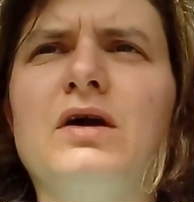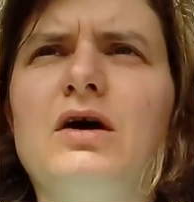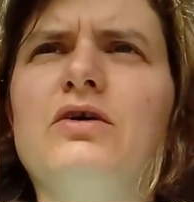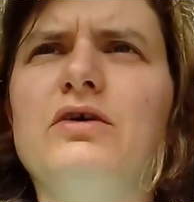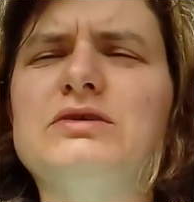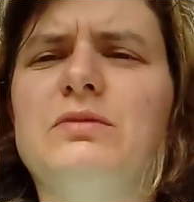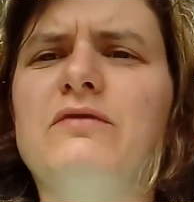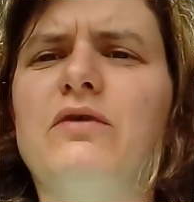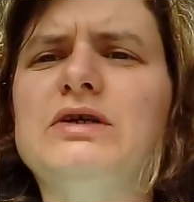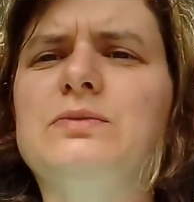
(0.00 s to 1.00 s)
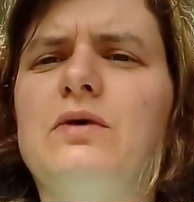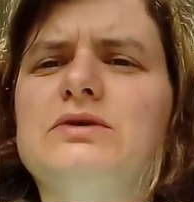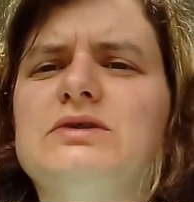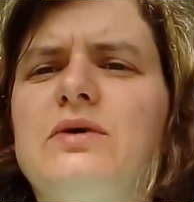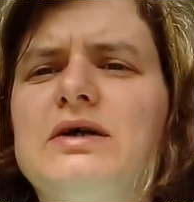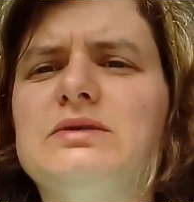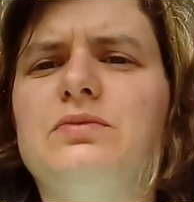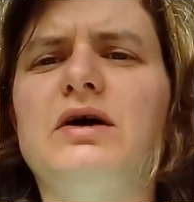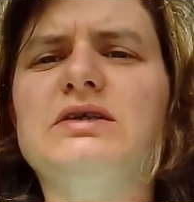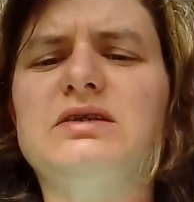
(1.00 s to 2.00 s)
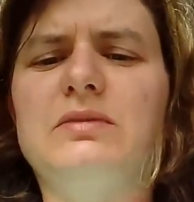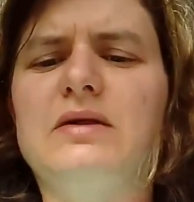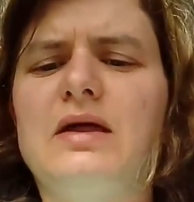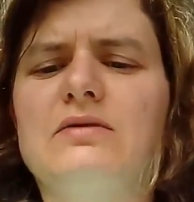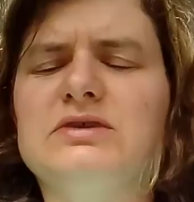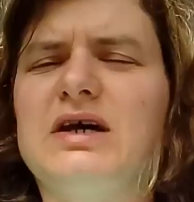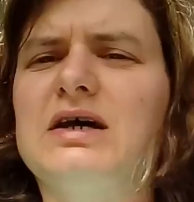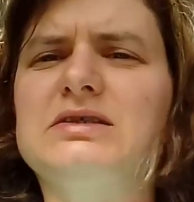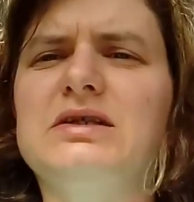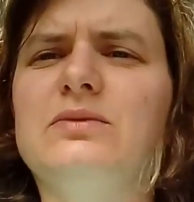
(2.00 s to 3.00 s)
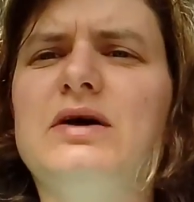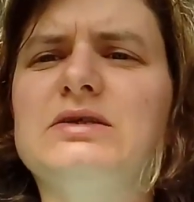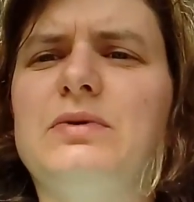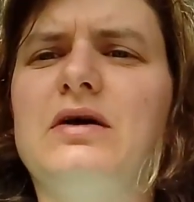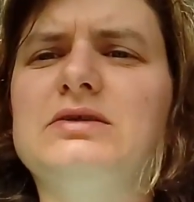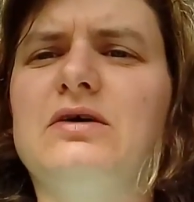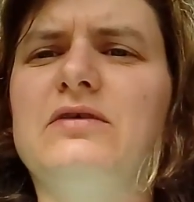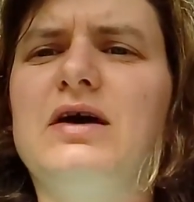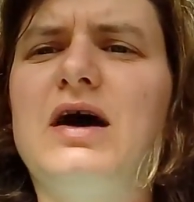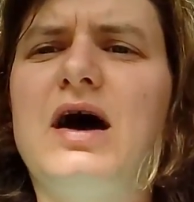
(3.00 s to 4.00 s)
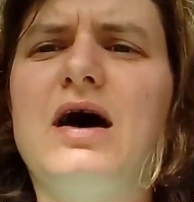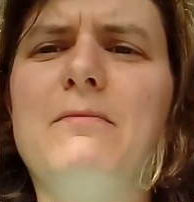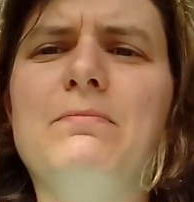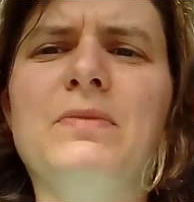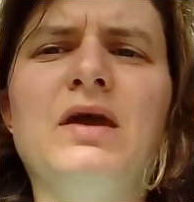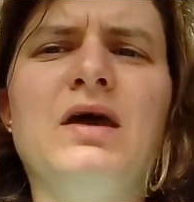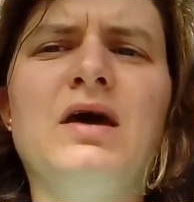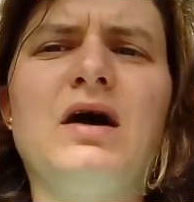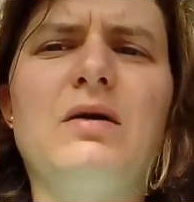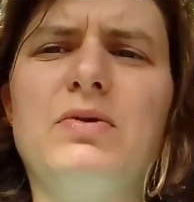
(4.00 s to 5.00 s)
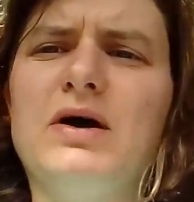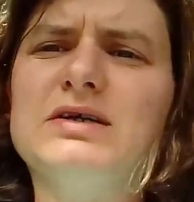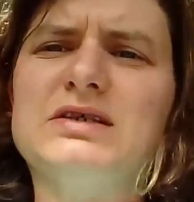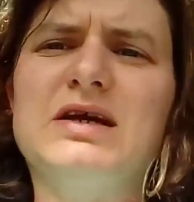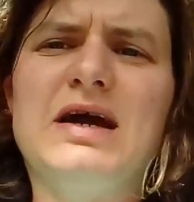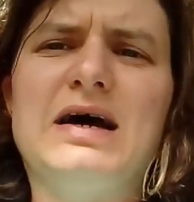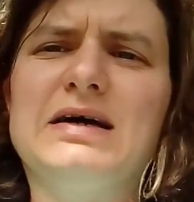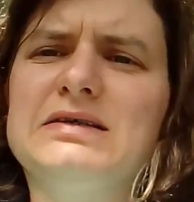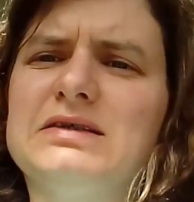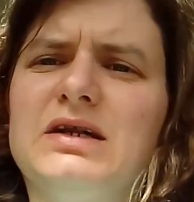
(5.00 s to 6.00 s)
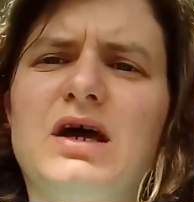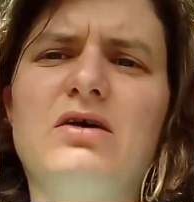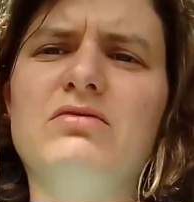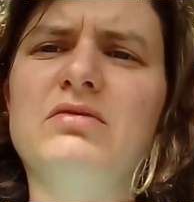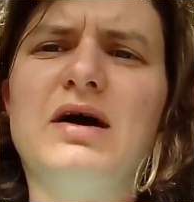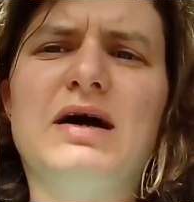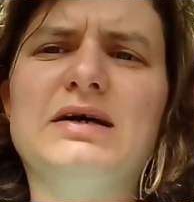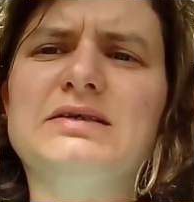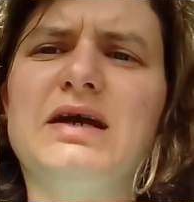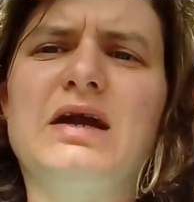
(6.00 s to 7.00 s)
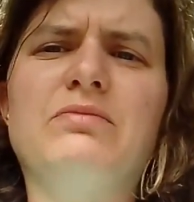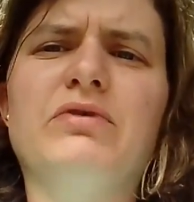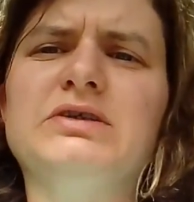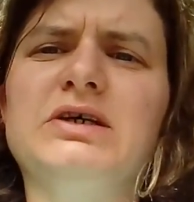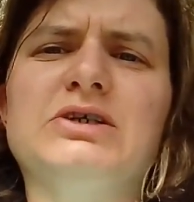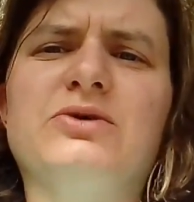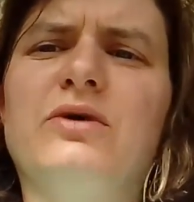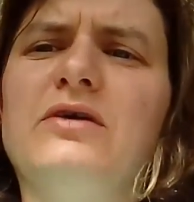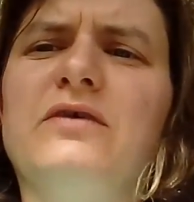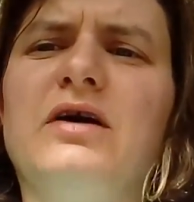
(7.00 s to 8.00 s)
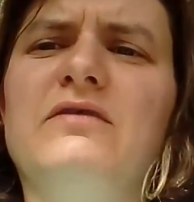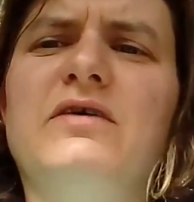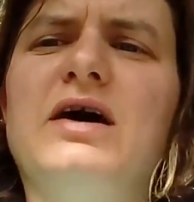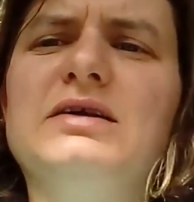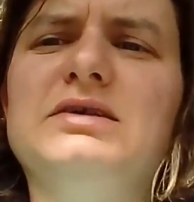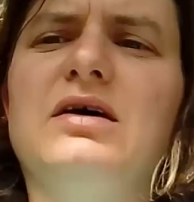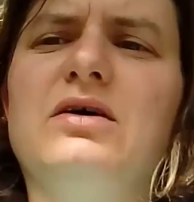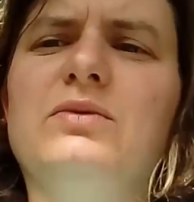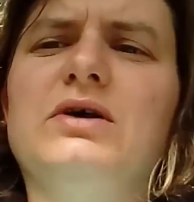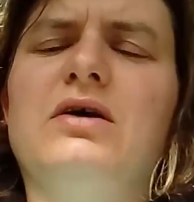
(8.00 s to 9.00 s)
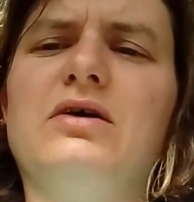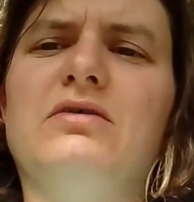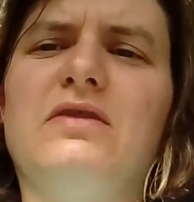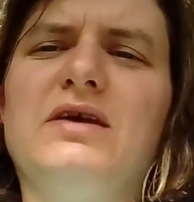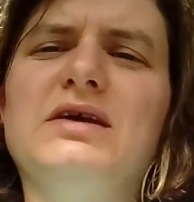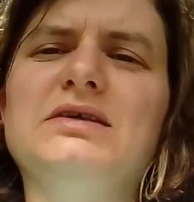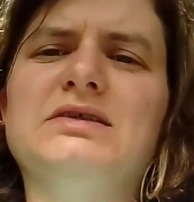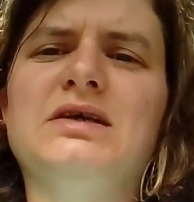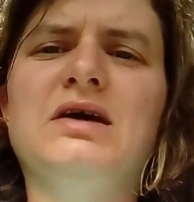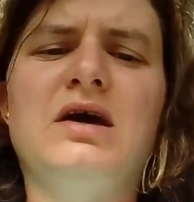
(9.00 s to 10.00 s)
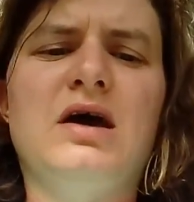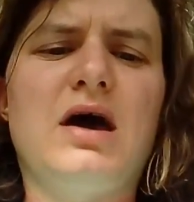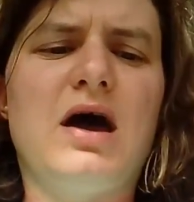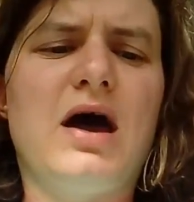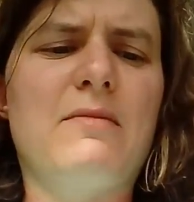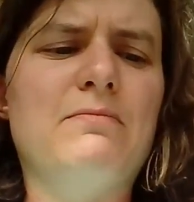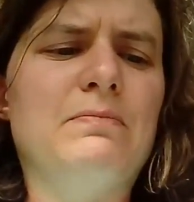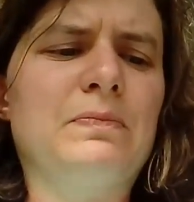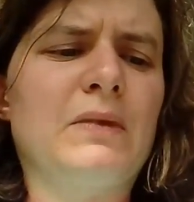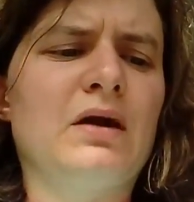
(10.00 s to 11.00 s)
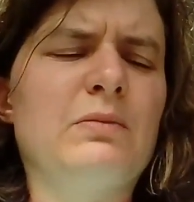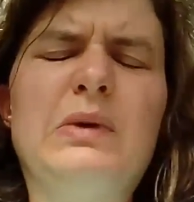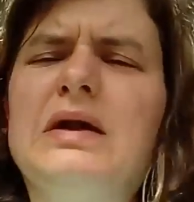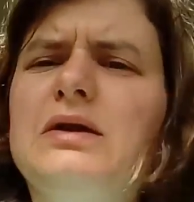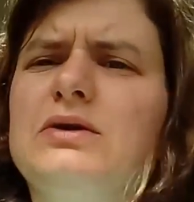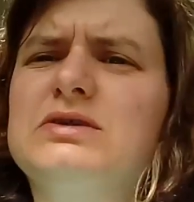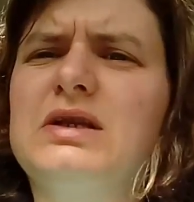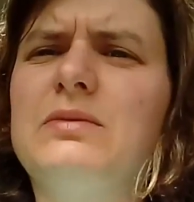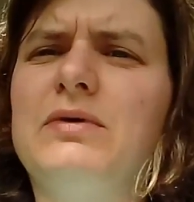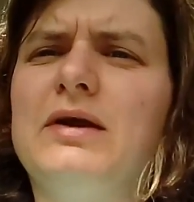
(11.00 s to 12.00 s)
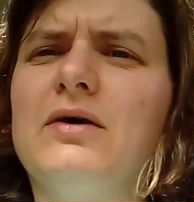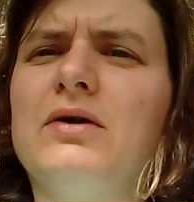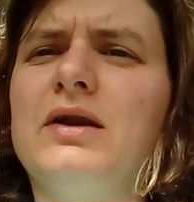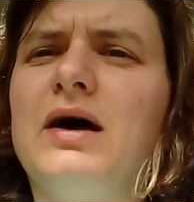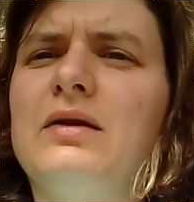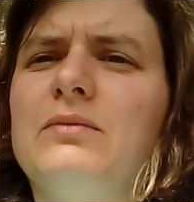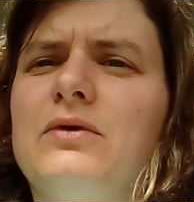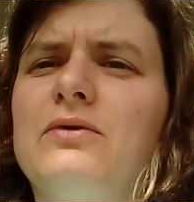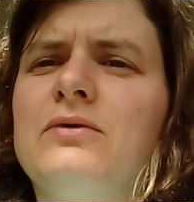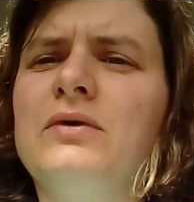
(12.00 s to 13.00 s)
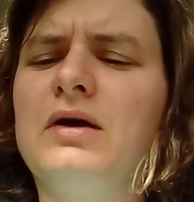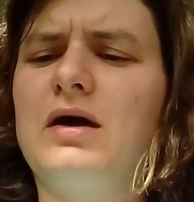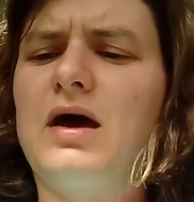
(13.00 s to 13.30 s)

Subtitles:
across my voice box was quite a surprise to me, and that was actually the worst part of it. And personally, as you know, as a British qualified vet, I would argue that these being used deliberately on an animal